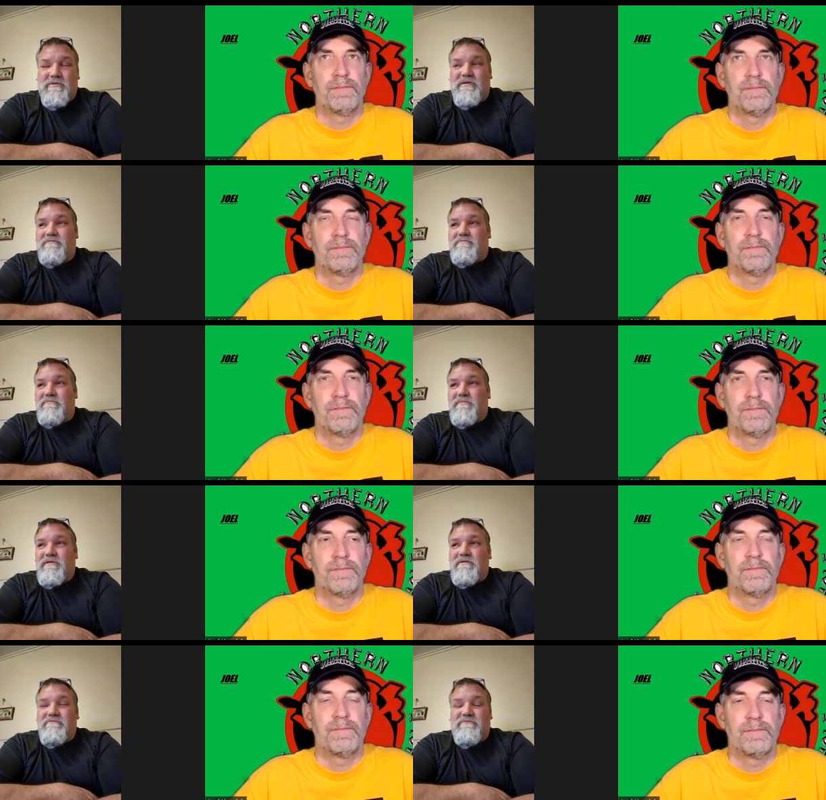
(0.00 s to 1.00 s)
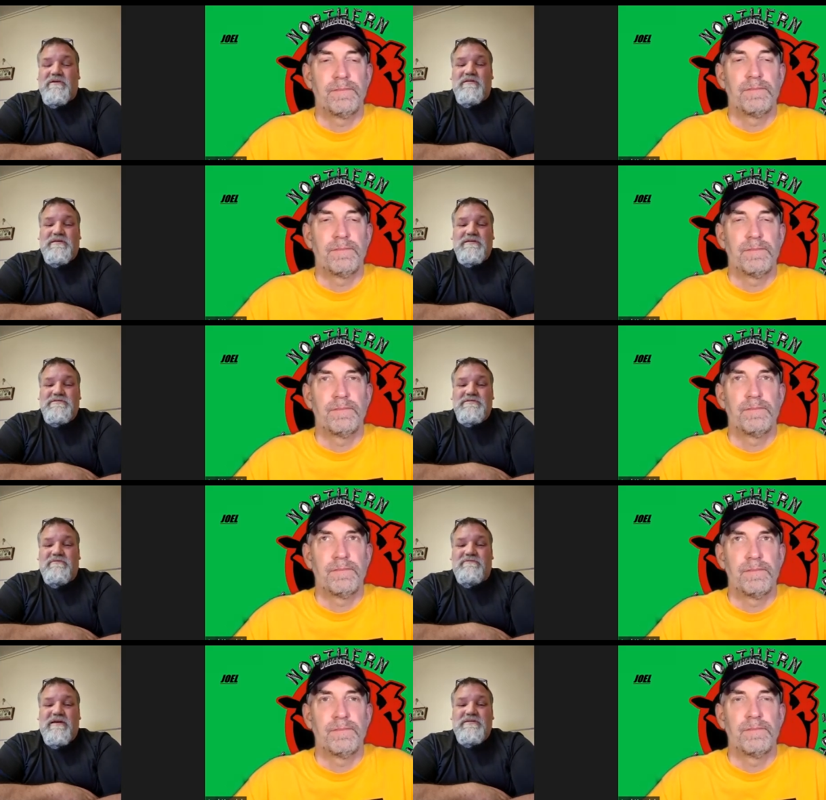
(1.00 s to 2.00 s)
Speaker 1: been fairly easy
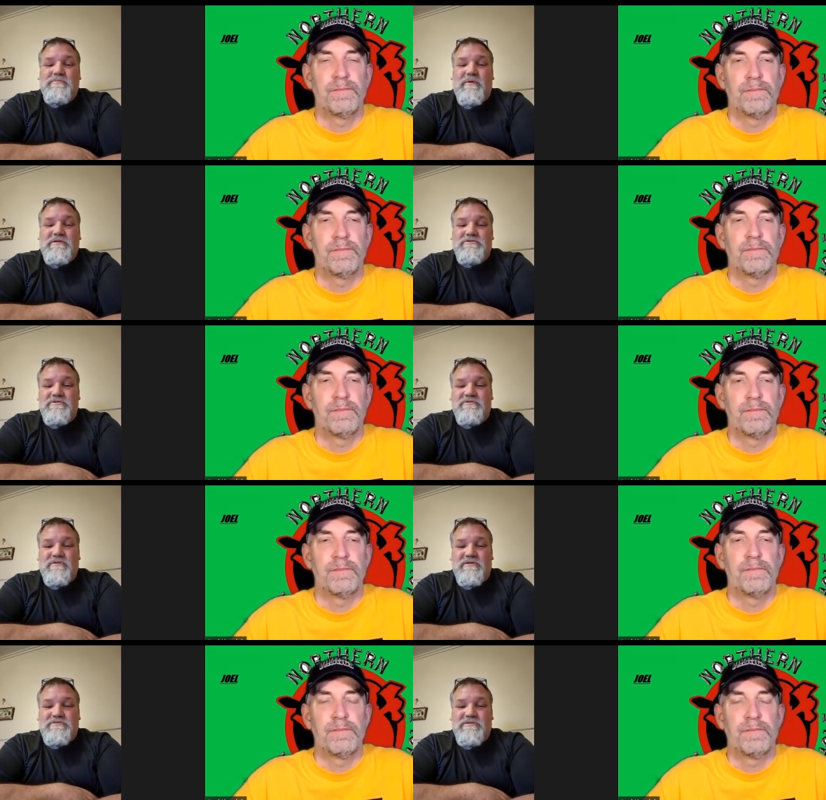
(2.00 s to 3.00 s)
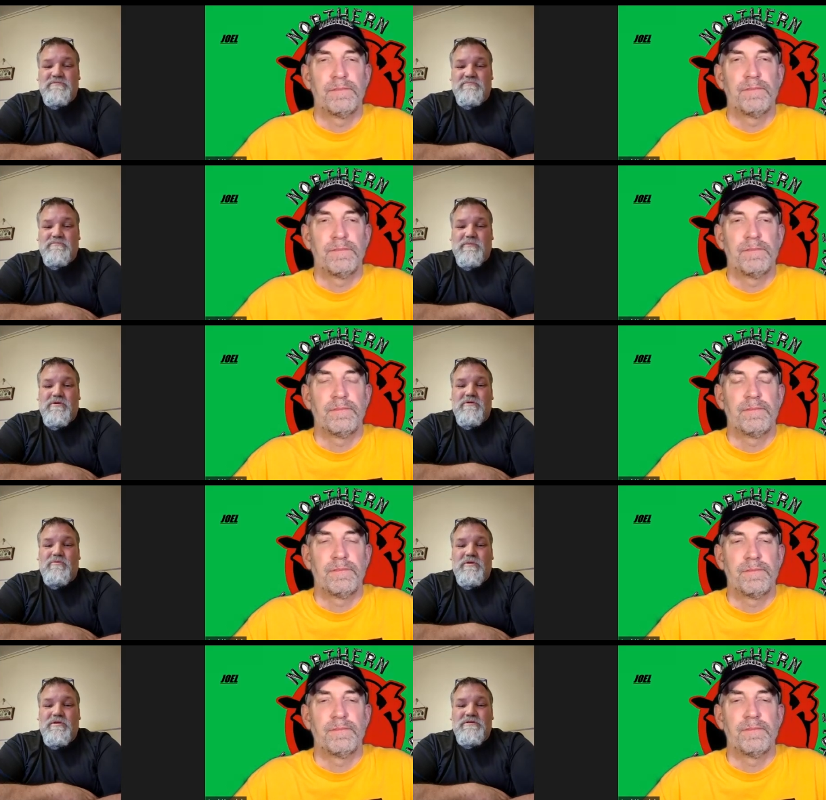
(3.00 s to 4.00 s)
to find sponsors for this. That people are
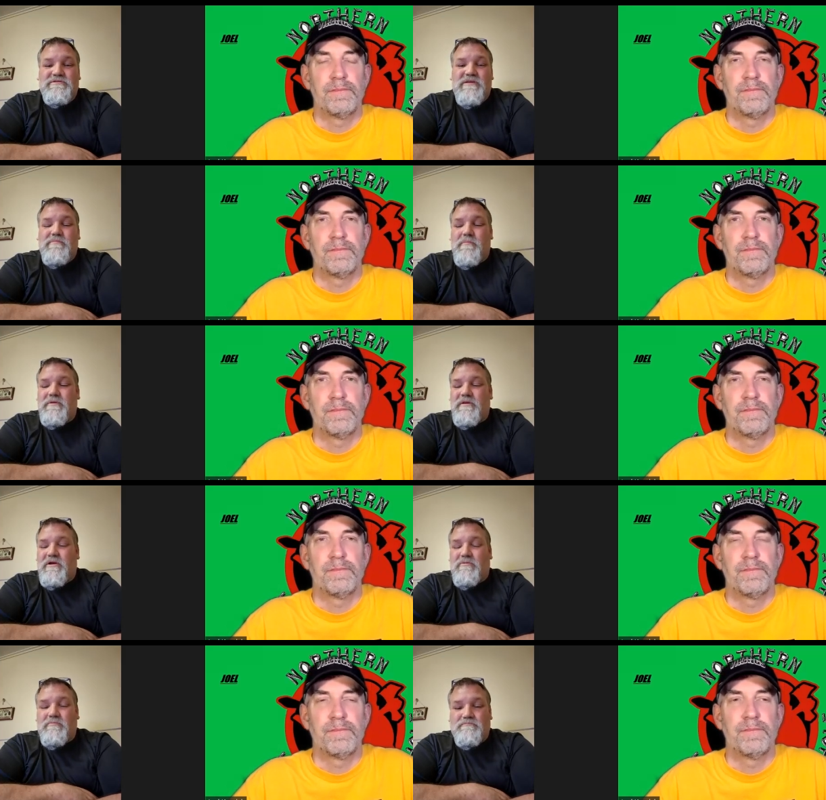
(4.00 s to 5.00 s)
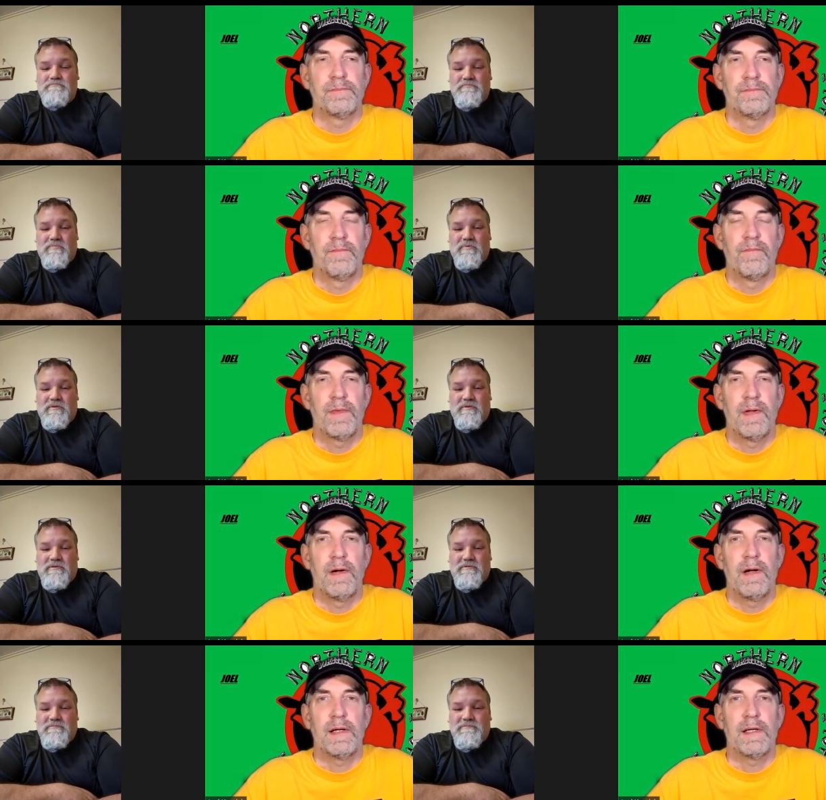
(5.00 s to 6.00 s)
willing to step up and help.
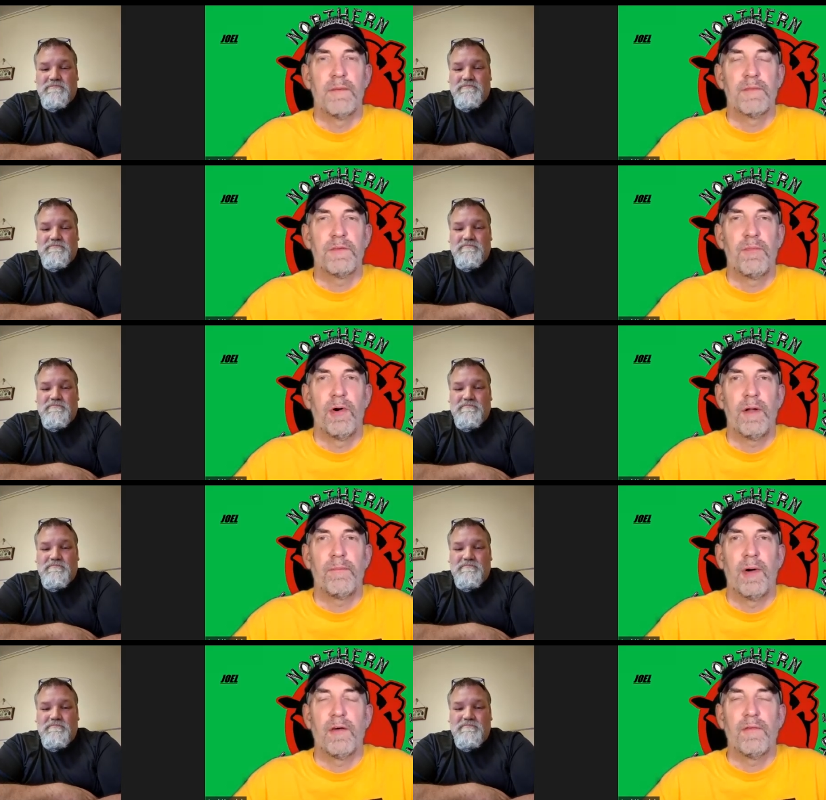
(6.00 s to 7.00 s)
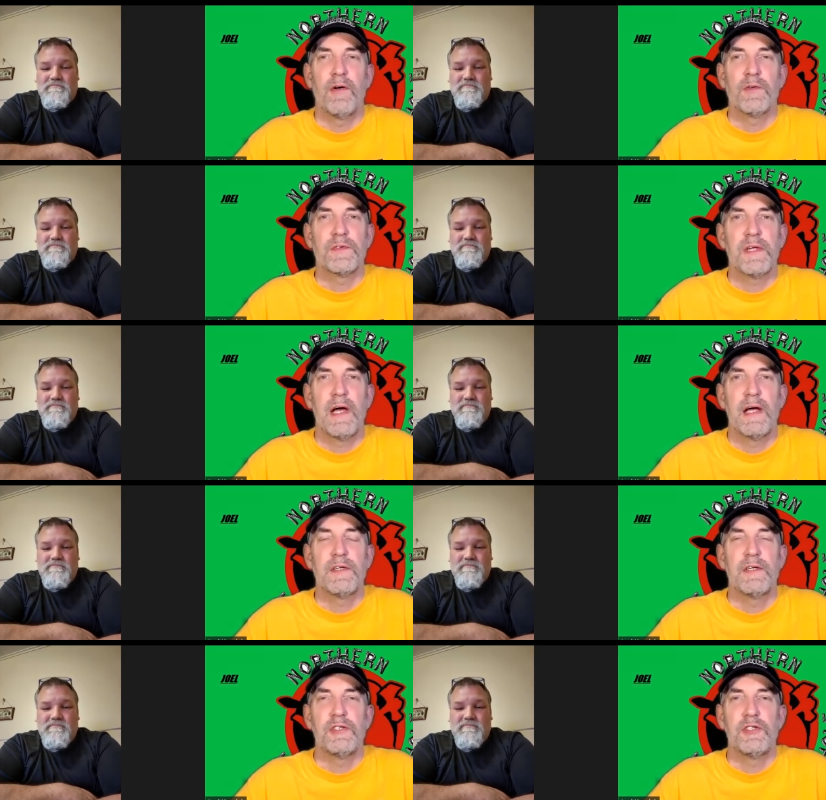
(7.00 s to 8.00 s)
Speaker 2: All right, come support it. Park Falls,
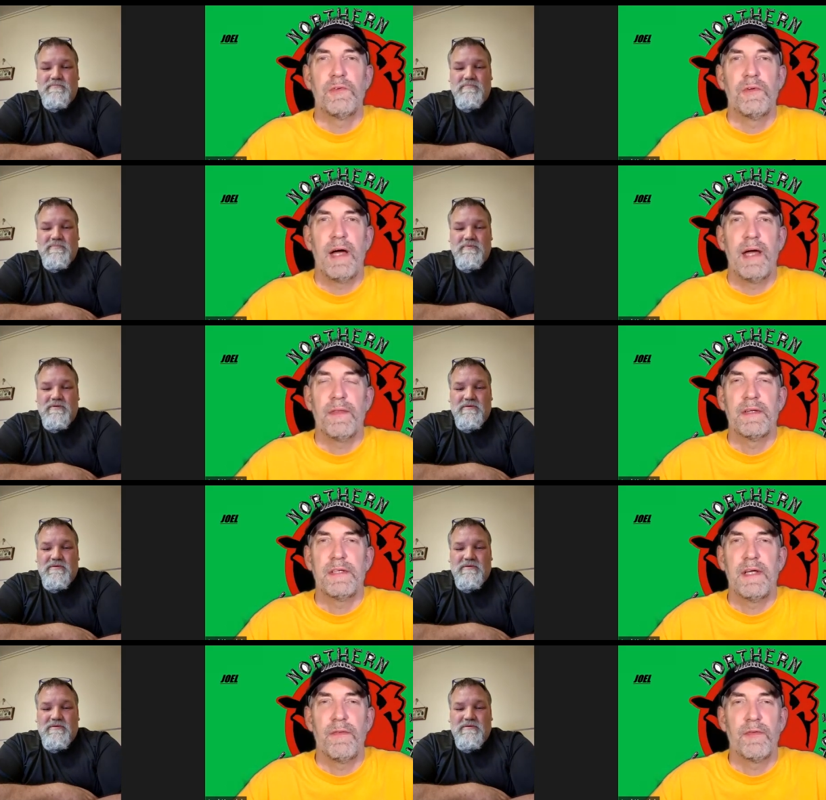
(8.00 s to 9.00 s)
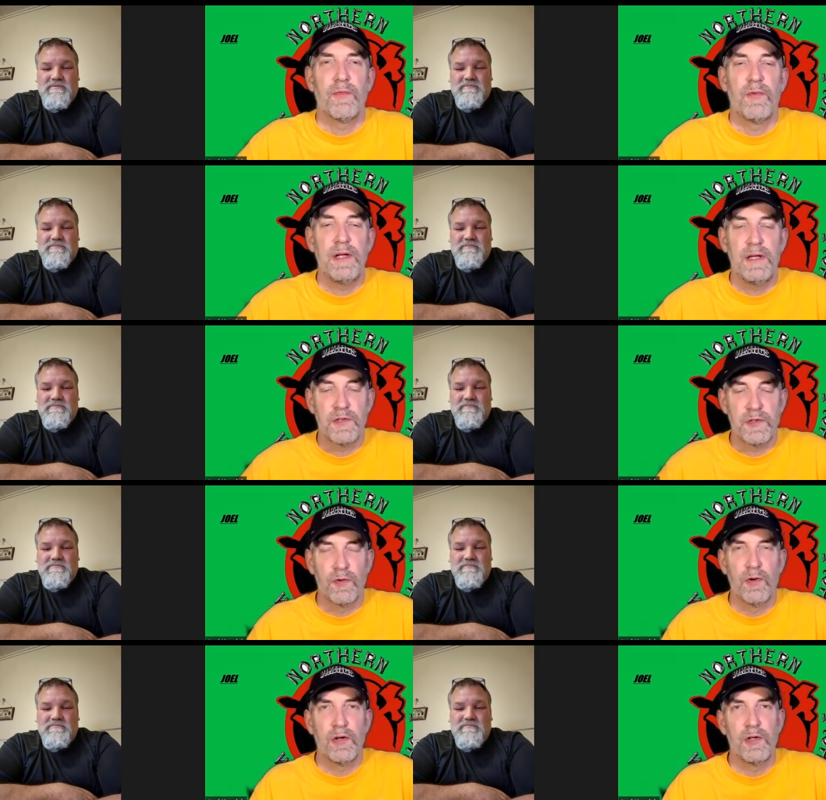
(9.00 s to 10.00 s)
Wisconsin, June 9th and 10th, the
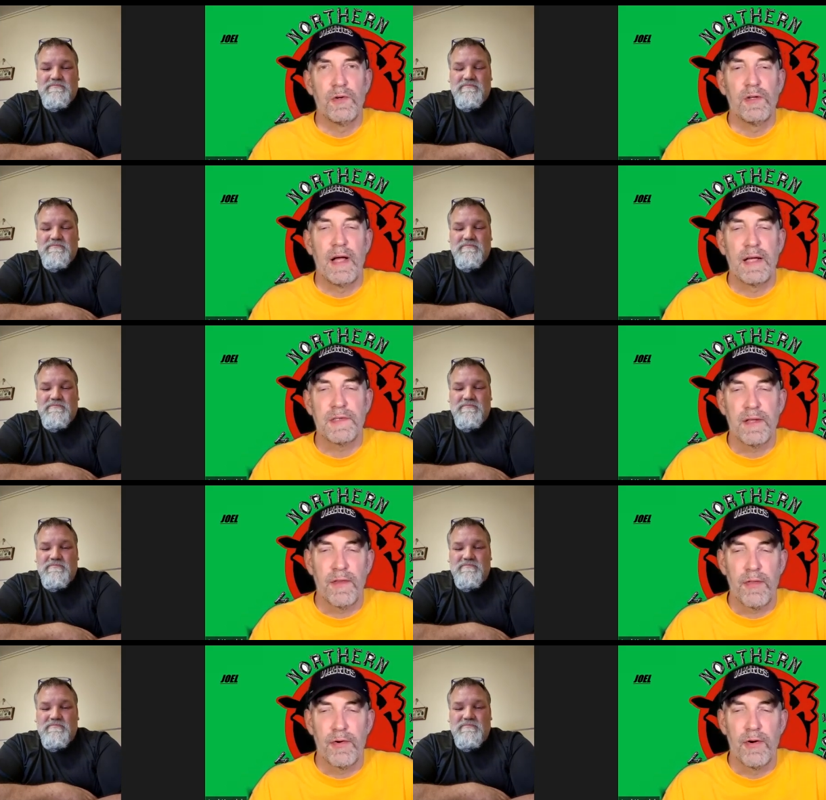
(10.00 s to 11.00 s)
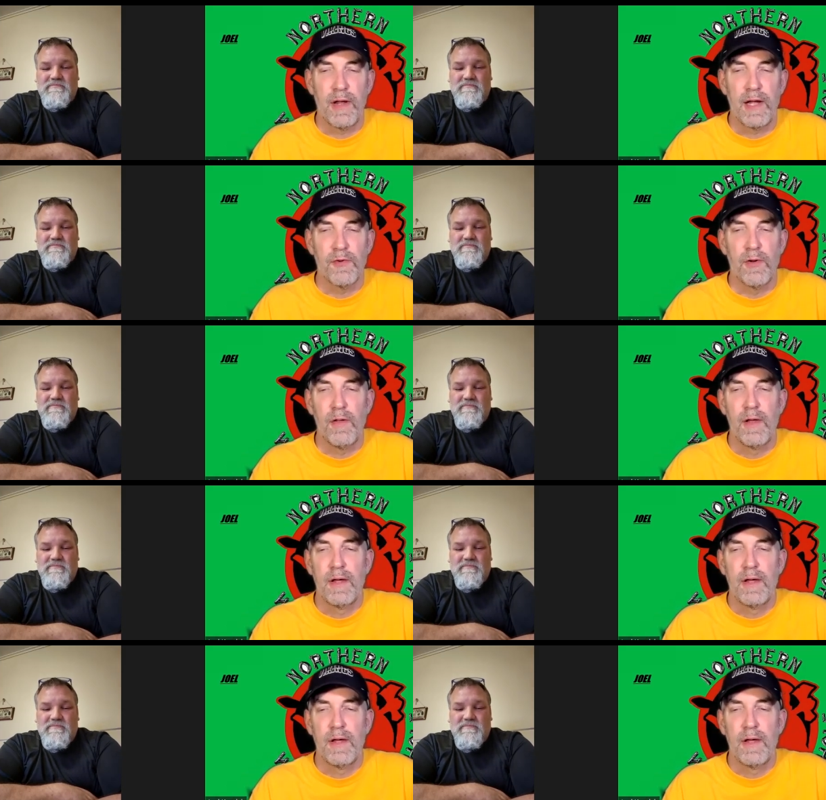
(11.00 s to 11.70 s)
RestorU Classic, the third annual.